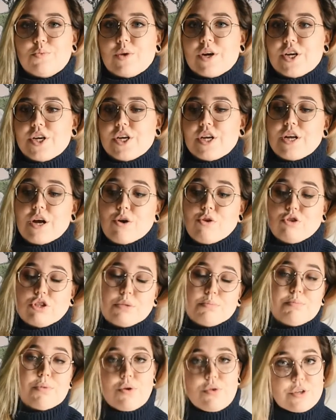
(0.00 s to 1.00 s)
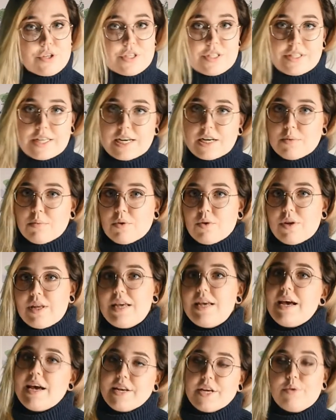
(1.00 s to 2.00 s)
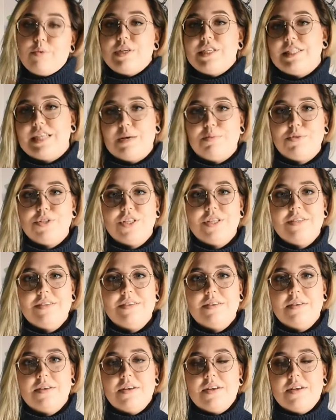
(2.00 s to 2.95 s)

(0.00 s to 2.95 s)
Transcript: where you can host both your ceremony and your reception,